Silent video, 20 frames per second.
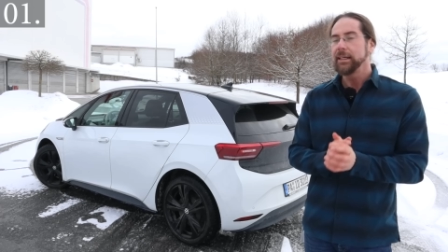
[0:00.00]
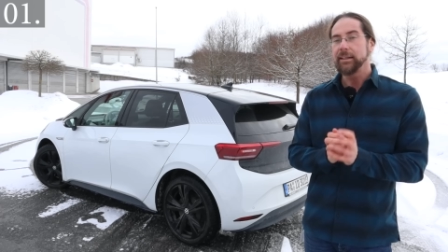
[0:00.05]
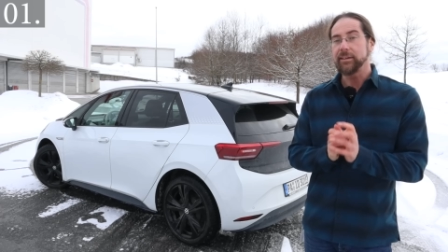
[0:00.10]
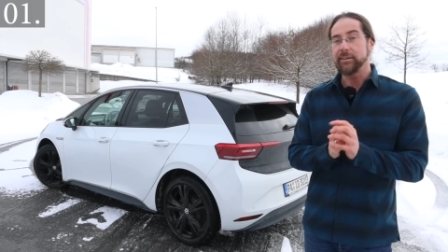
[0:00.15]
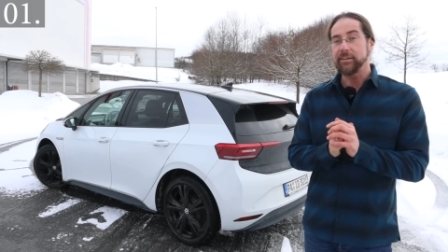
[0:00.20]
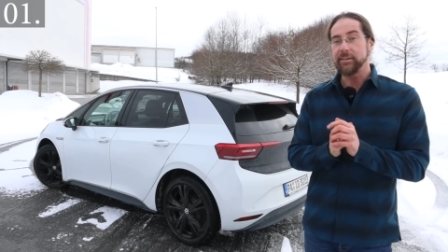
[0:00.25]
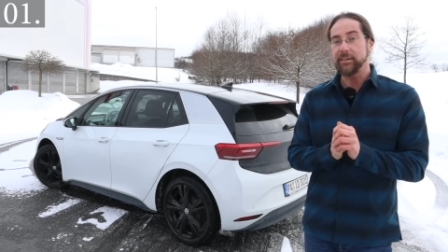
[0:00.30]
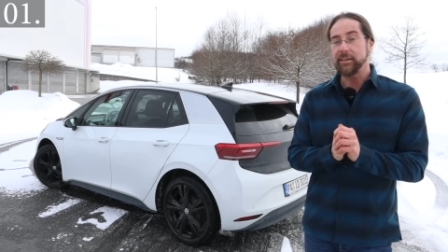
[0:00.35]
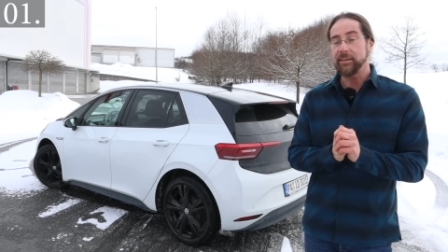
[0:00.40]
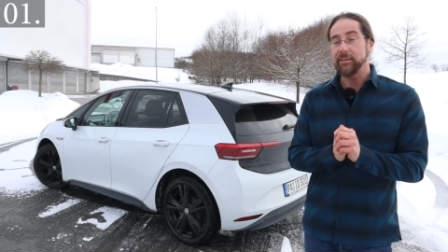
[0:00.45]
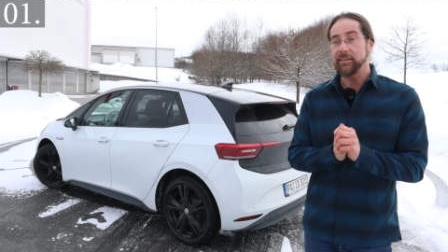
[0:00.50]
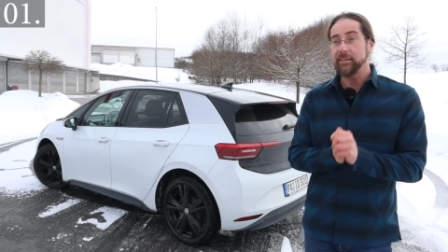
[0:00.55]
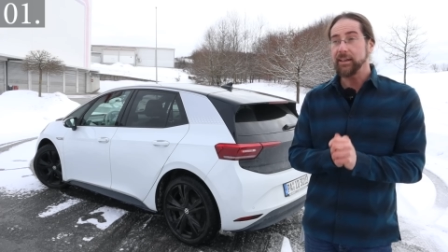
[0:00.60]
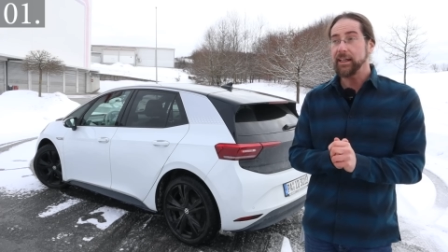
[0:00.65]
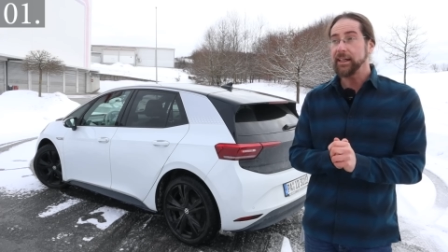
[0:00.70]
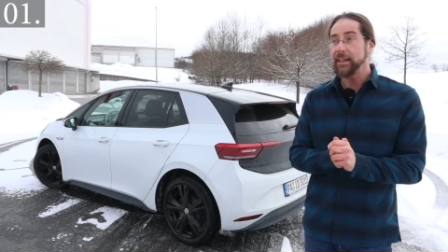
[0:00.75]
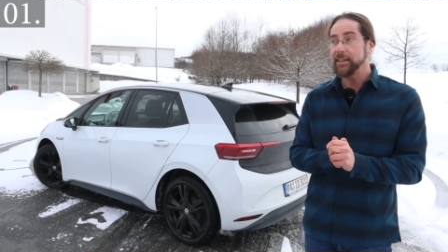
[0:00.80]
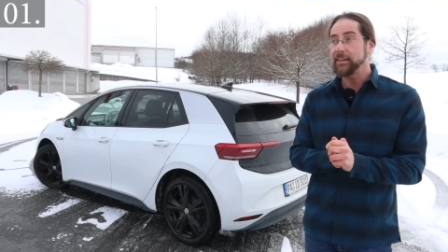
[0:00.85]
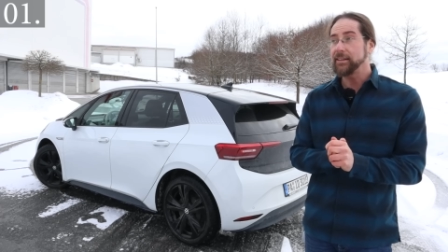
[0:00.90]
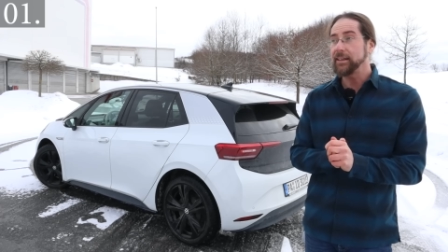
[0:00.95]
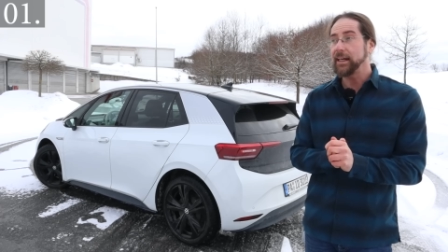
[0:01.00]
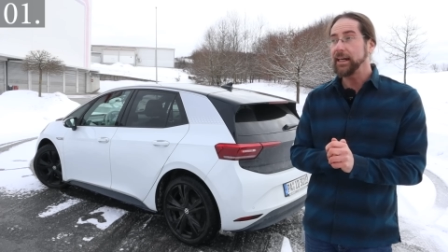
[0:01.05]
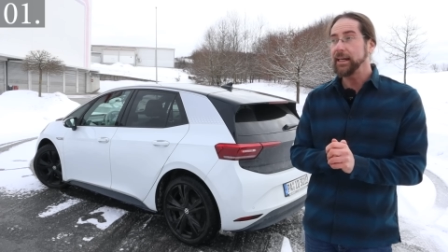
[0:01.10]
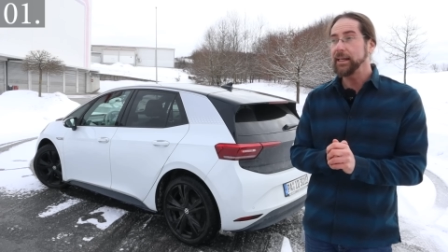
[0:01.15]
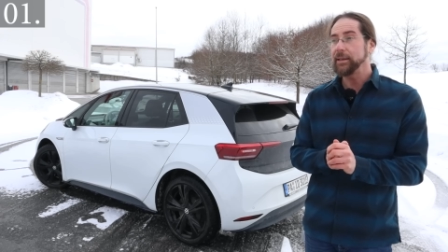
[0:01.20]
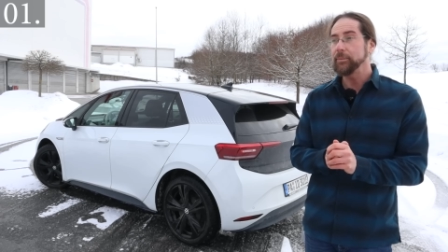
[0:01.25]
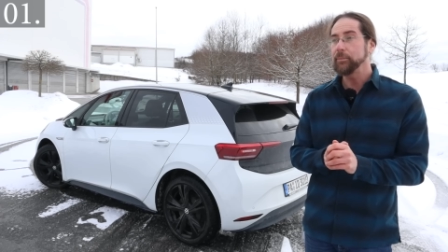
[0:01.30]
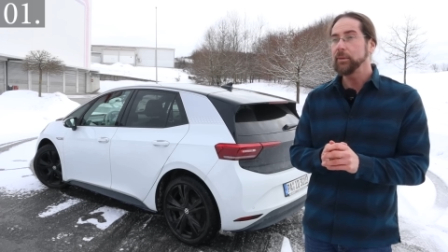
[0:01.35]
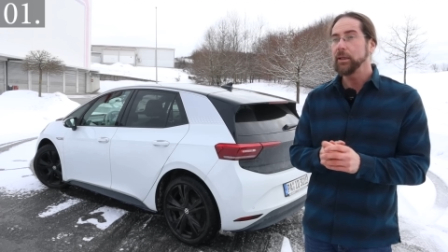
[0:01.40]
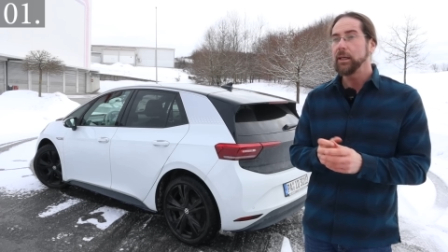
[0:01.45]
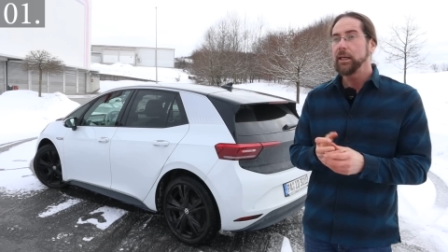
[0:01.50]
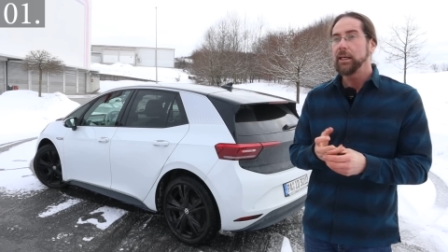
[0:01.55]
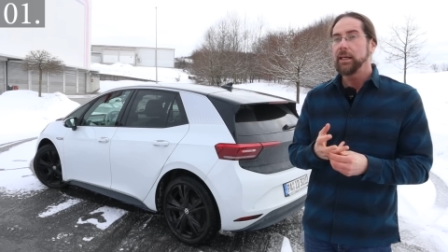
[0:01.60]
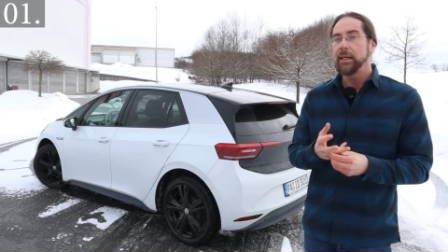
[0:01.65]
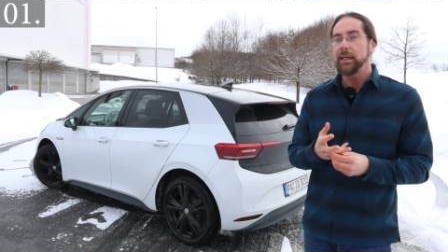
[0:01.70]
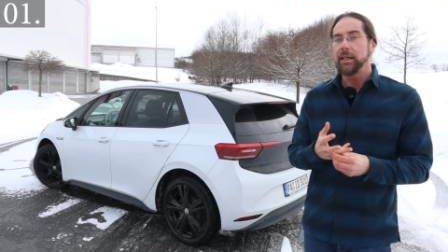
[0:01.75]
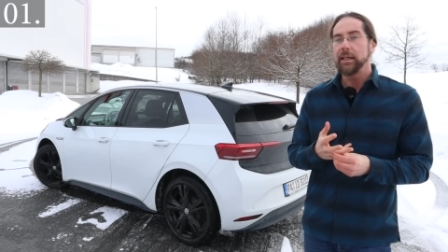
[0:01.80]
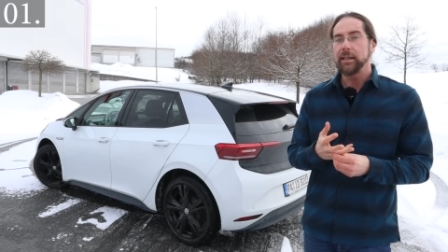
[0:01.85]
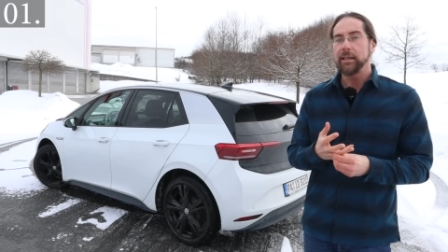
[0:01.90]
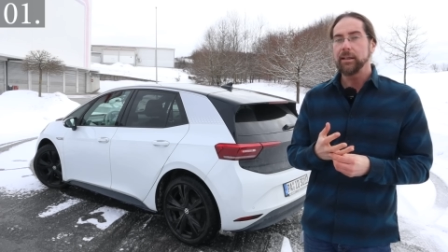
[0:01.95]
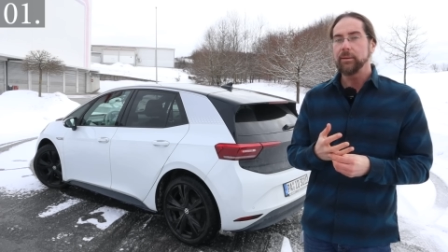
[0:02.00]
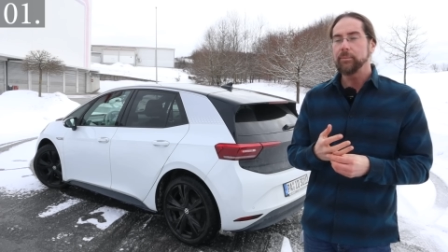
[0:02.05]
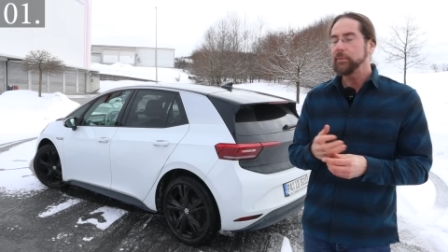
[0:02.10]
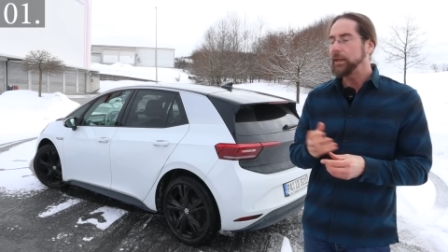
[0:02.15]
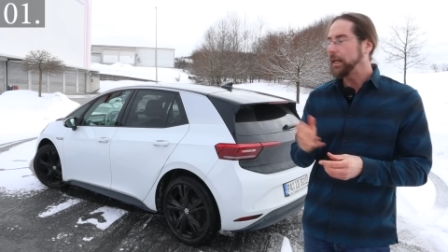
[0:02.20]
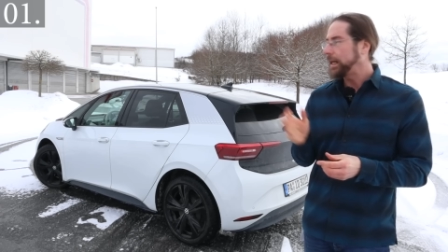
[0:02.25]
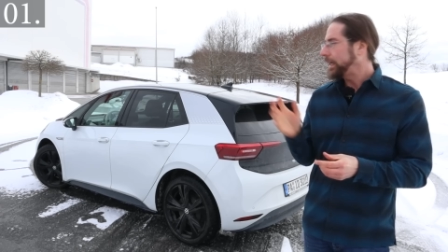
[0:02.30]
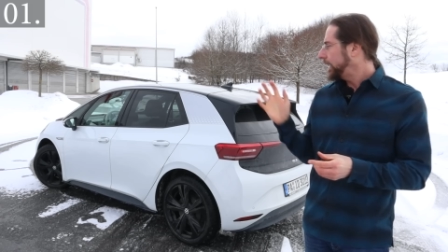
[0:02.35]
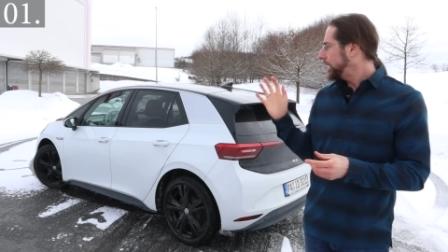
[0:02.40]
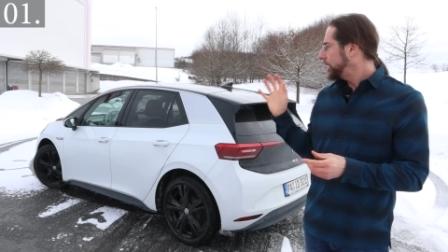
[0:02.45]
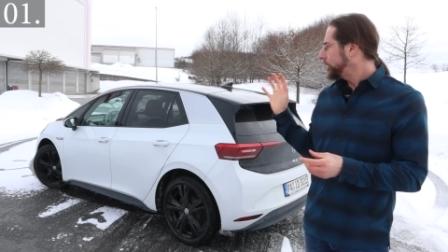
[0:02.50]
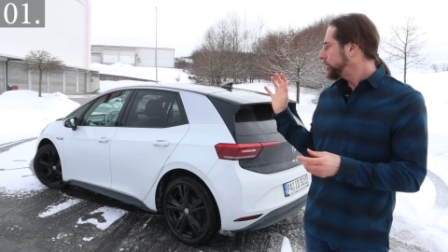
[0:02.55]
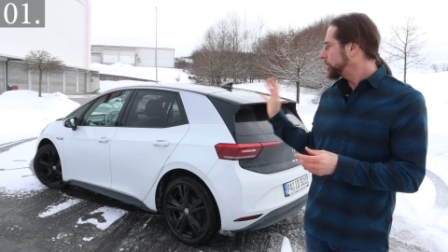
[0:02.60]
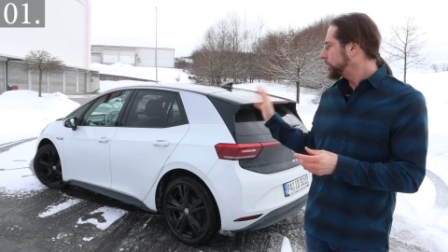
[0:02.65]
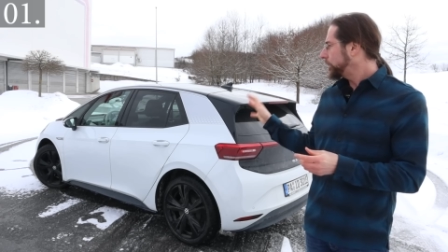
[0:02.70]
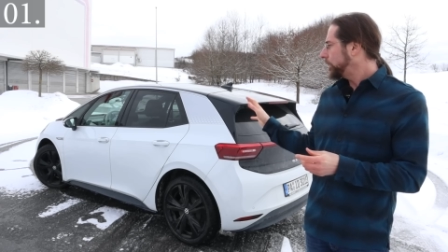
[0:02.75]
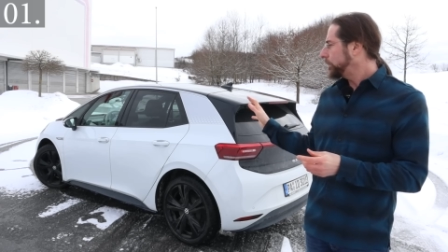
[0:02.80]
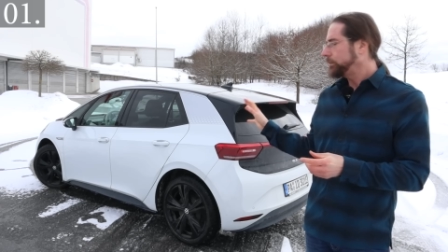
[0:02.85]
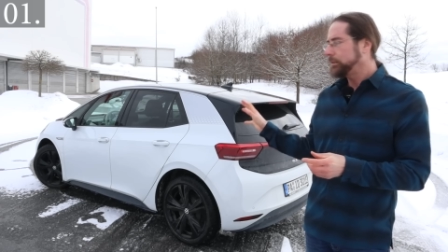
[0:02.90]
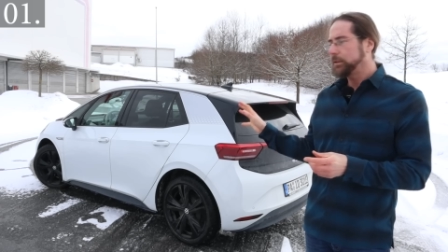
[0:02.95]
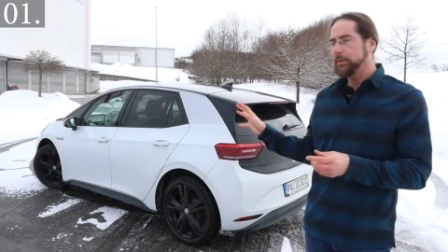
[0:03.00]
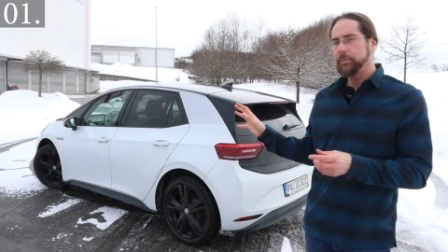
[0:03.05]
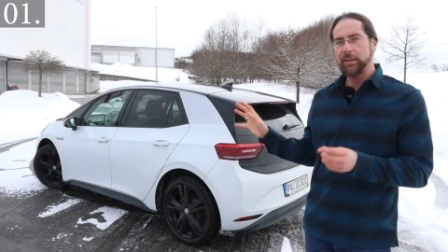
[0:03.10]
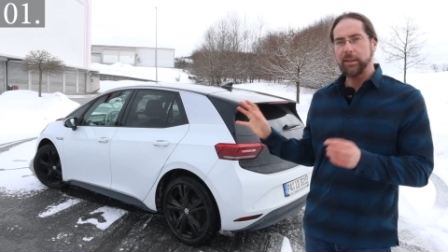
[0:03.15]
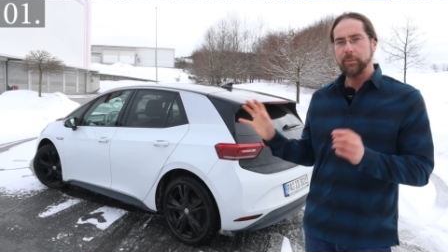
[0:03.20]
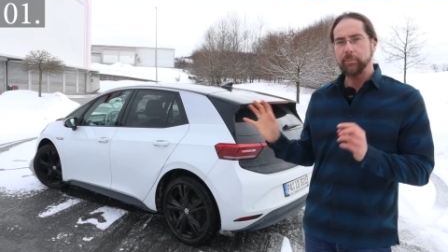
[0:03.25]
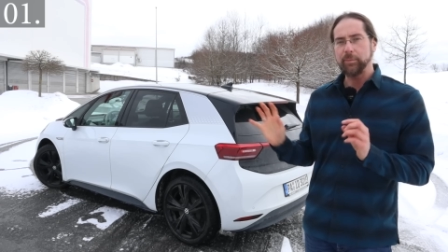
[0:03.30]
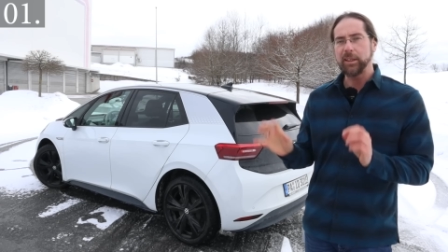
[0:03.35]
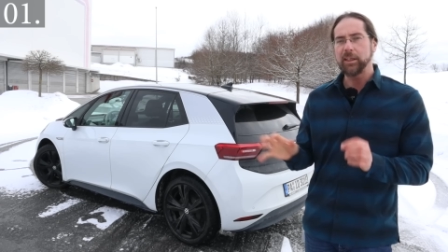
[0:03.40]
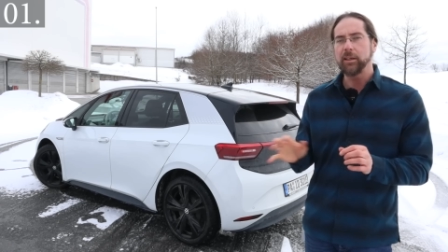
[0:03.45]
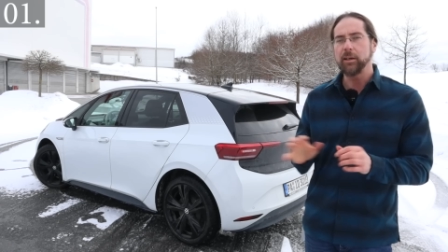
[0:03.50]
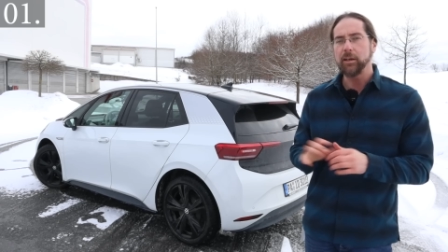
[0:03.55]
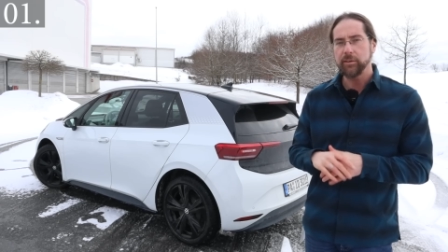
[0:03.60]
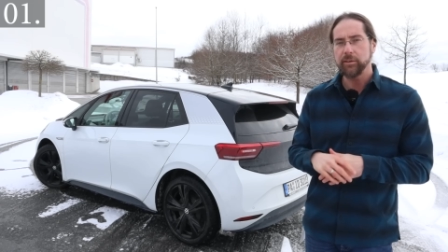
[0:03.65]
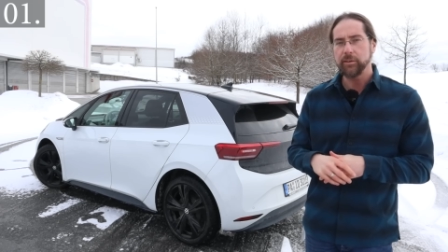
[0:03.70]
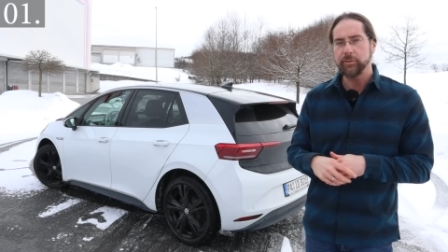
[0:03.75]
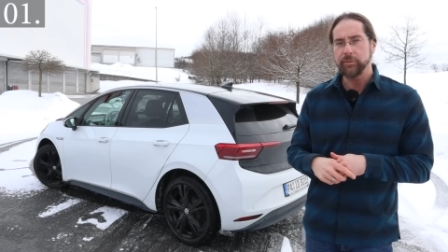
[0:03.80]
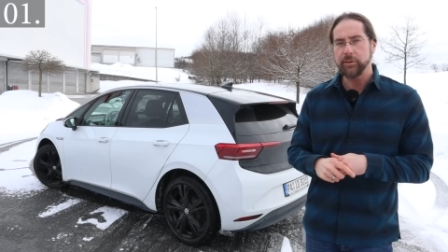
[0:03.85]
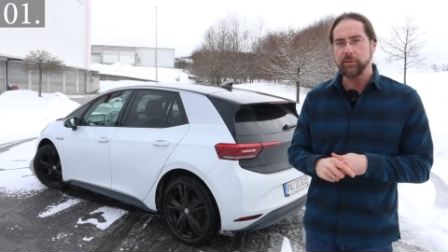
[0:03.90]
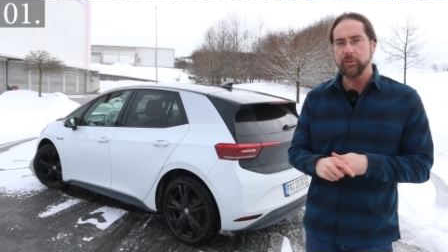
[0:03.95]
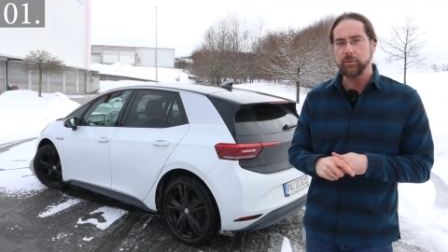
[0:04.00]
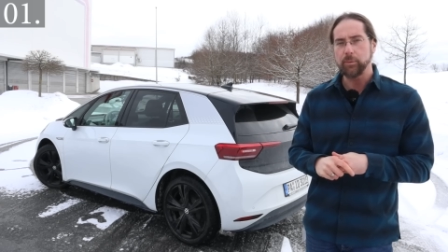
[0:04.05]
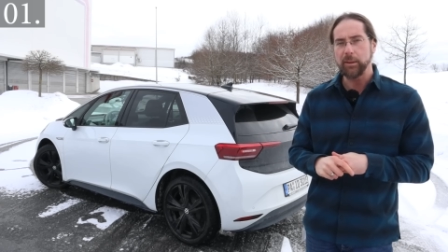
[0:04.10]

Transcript: The second time I had a problem that because of this